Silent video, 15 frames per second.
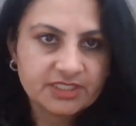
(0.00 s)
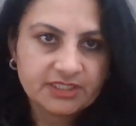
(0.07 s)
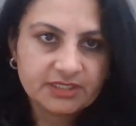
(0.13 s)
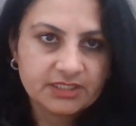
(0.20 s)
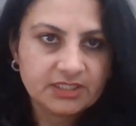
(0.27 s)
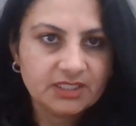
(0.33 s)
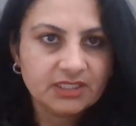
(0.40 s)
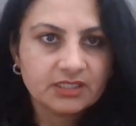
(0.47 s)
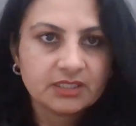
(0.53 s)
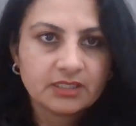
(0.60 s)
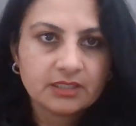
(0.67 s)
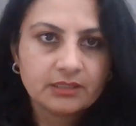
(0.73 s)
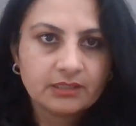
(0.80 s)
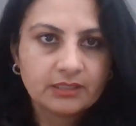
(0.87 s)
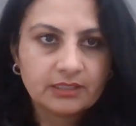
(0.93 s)
in
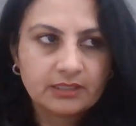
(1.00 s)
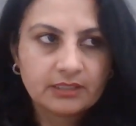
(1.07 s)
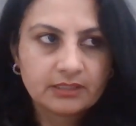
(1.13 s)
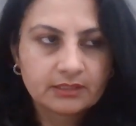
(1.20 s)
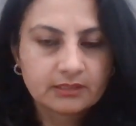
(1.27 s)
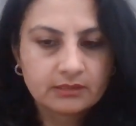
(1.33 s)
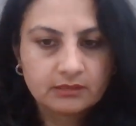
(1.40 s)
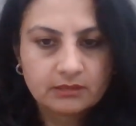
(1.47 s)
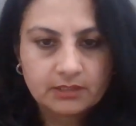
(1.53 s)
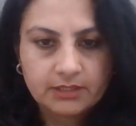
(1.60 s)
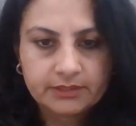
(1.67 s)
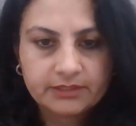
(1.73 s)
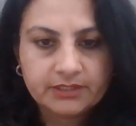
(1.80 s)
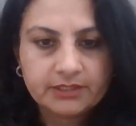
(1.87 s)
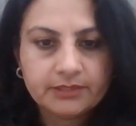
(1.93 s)

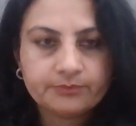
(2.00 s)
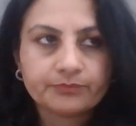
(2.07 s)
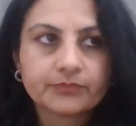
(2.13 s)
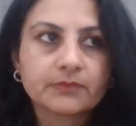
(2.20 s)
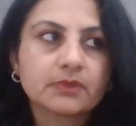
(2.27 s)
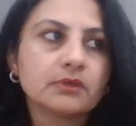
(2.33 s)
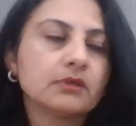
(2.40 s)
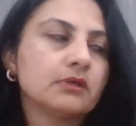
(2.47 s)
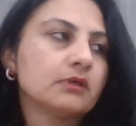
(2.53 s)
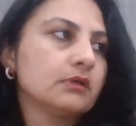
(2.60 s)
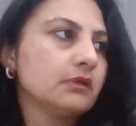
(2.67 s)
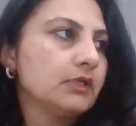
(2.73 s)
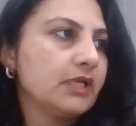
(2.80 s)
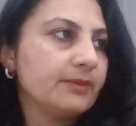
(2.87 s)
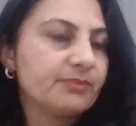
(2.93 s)
the
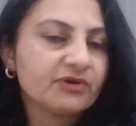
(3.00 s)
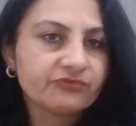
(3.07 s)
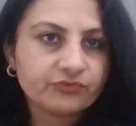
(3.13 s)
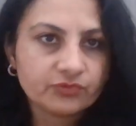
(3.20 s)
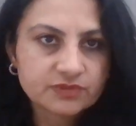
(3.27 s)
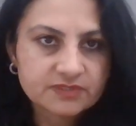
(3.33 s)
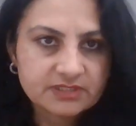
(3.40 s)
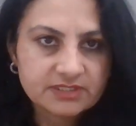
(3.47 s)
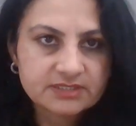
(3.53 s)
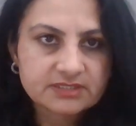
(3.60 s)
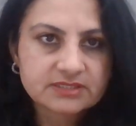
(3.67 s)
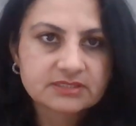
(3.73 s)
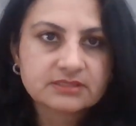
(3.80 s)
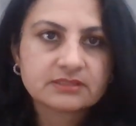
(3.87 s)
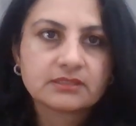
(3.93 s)
labor
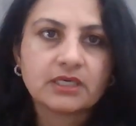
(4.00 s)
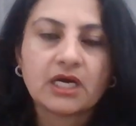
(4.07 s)
forces.